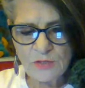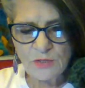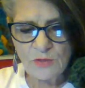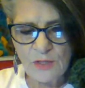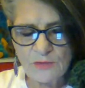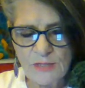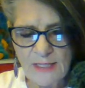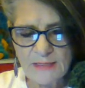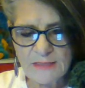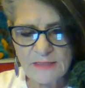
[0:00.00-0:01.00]
to the
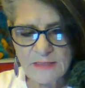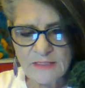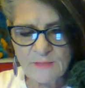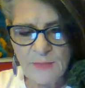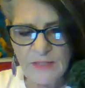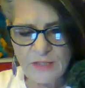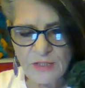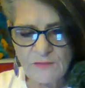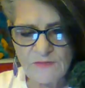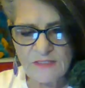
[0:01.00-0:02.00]
grotesque
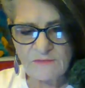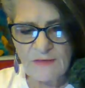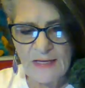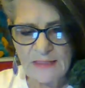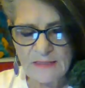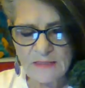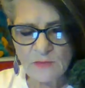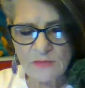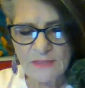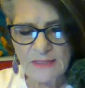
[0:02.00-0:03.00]
expression of his face
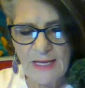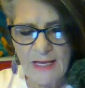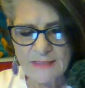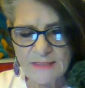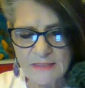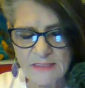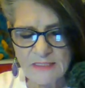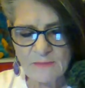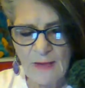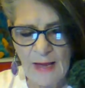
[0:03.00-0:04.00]
was a ghastly
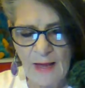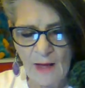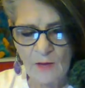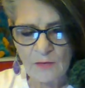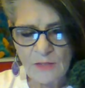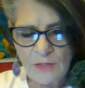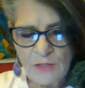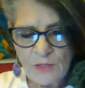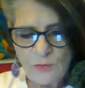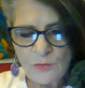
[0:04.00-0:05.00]
smile,
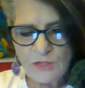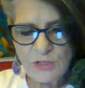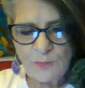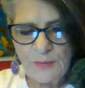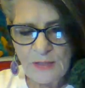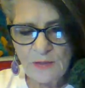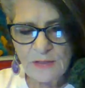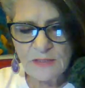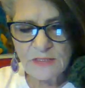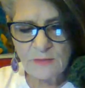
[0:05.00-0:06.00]
which,
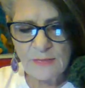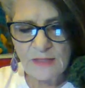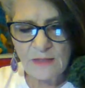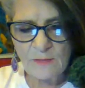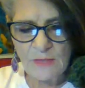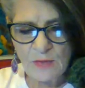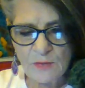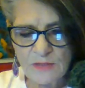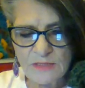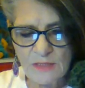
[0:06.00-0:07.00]
appearing to be the mere
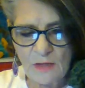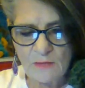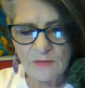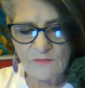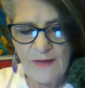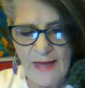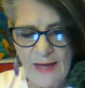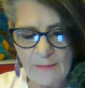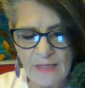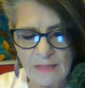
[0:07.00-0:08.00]
result of
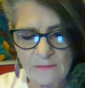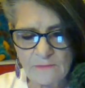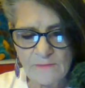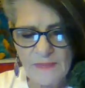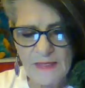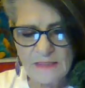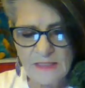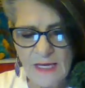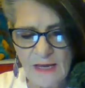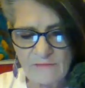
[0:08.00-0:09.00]
habit and
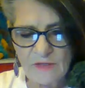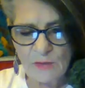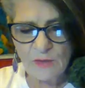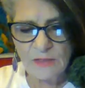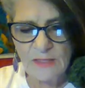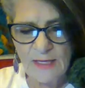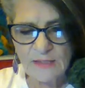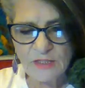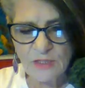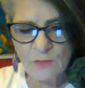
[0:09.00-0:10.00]
to have no
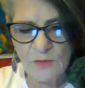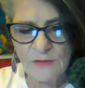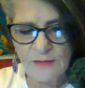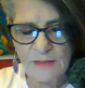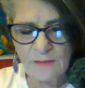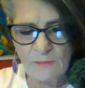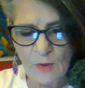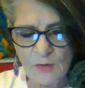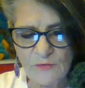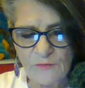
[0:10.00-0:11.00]
connection with any
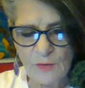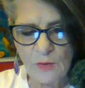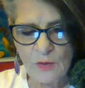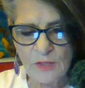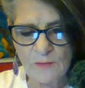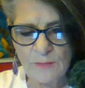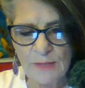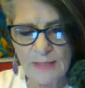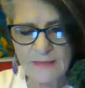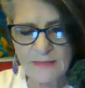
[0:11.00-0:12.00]
mirthful or
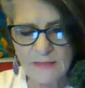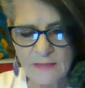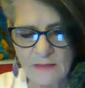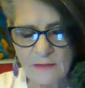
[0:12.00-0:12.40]
complacent